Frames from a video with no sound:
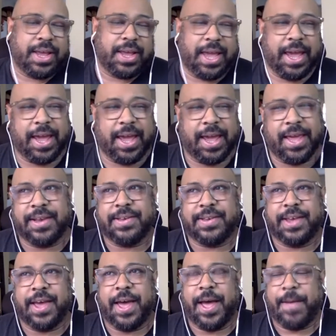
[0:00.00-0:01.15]
And
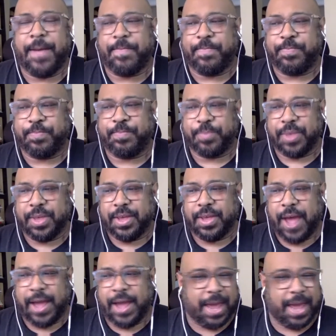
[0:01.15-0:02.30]
um,
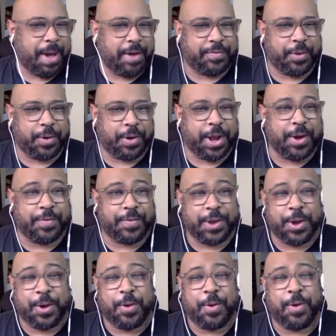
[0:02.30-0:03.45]
I came out for an
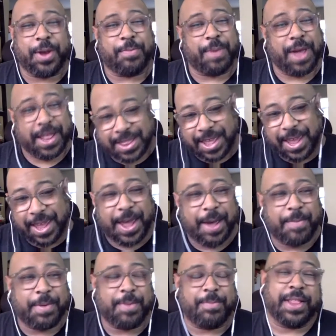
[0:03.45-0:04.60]
interview and met
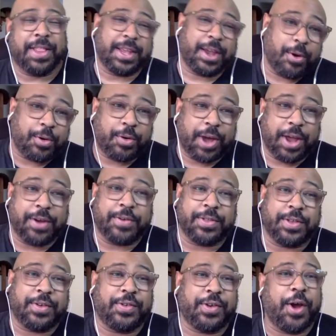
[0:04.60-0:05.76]
them and met the co creators of
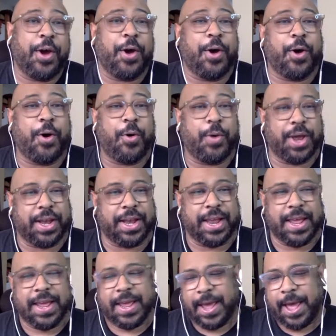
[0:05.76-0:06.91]
the show. And
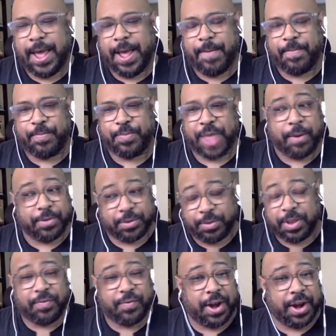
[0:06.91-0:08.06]
um, that was
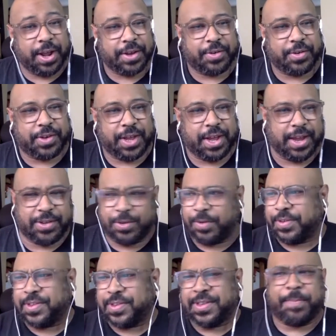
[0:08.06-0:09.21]
really fun and interesting. And sort of
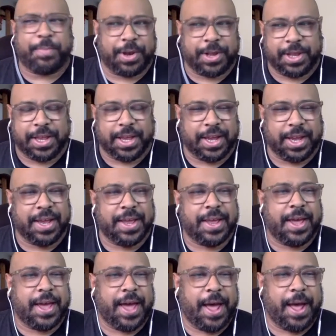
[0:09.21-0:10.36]
separately,
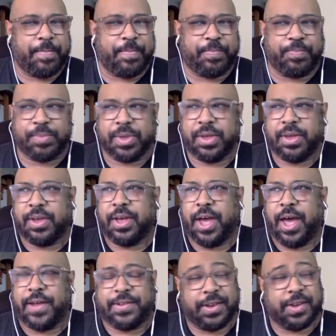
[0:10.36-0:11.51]
um,
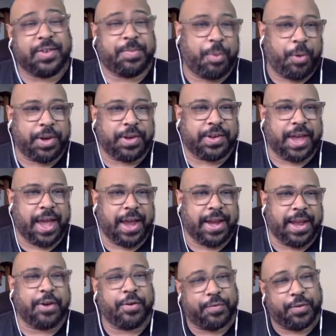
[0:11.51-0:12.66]
uh, Six Point had
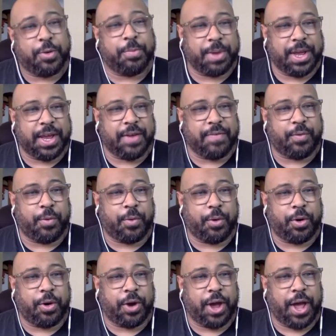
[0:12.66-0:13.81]
interviewed me
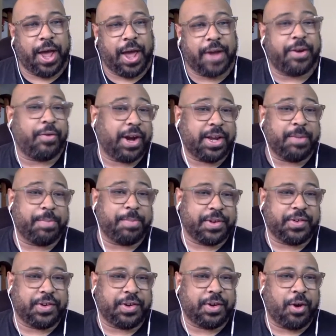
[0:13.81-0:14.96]
for a, a directing
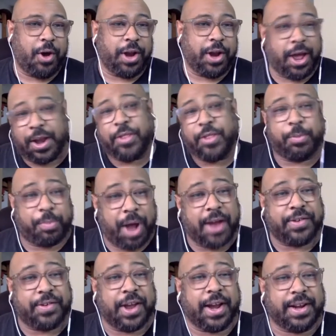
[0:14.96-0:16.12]
position on another
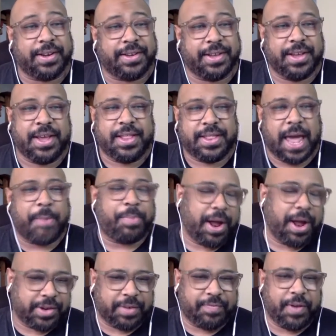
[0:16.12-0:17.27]
project that
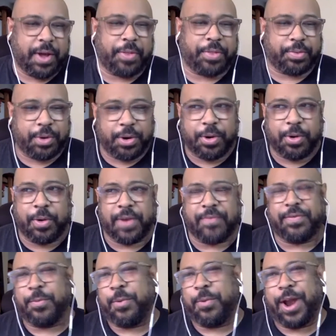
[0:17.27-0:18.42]
project fell through. And
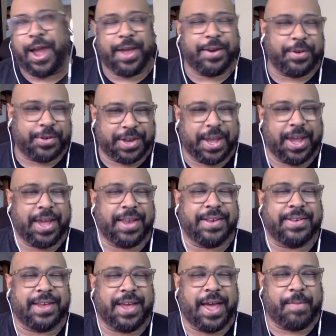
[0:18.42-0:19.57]
from what I
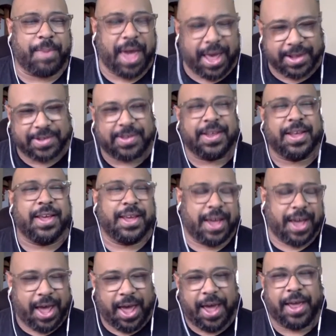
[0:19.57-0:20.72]
understand, um, as
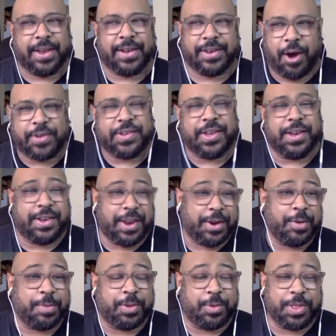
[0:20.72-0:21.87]
uh, talks
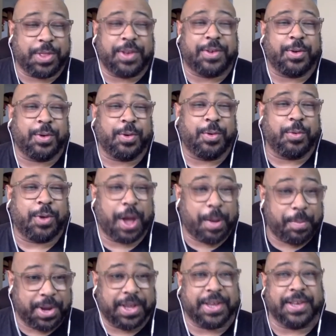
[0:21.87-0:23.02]
continued between the two
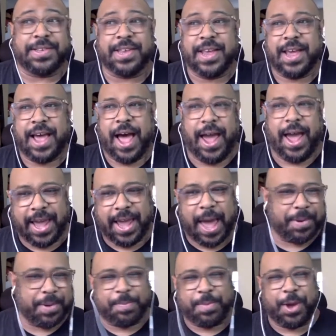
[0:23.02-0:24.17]
companies, I
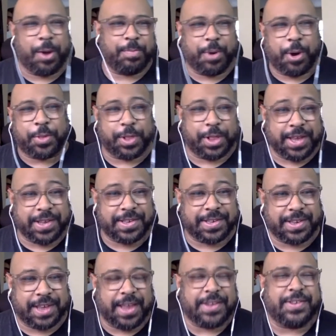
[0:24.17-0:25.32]
happened to be on both
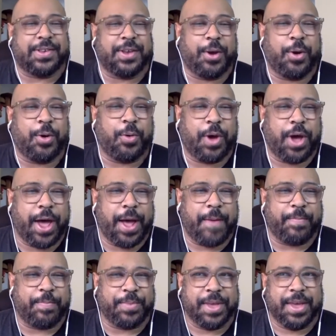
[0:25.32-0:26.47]
lists, and so
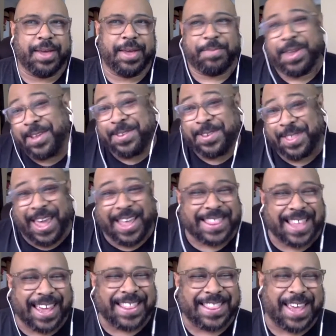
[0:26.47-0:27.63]
um, because of that,
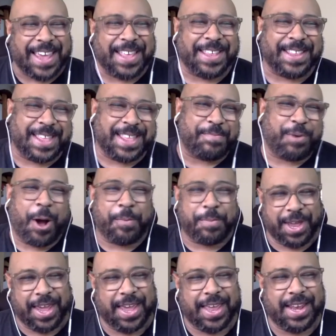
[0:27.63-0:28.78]
they they they brought
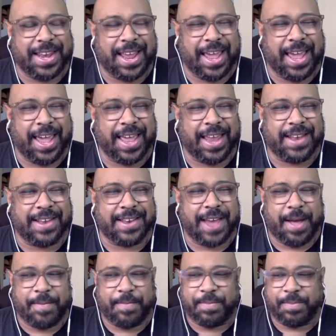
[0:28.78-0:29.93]
me in, and
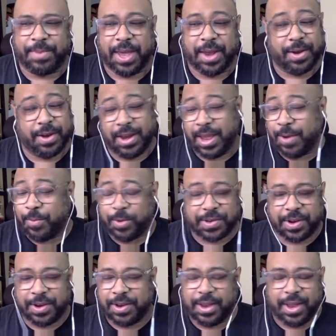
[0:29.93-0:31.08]
um, it it was
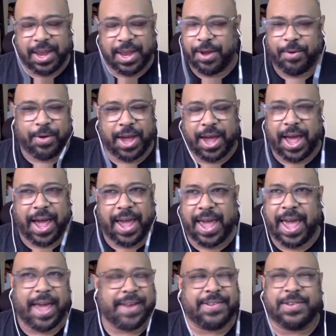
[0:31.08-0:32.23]
a you know i
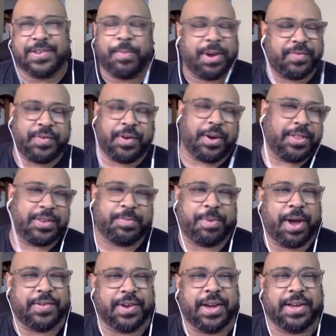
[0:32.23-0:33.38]
had so much fun on this
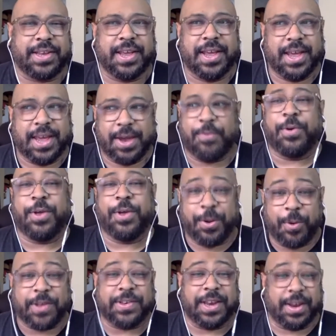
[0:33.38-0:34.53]
project it really
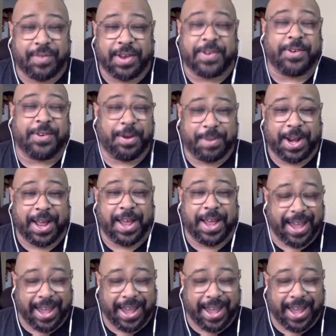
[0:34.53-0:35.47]
was an adventure i mean i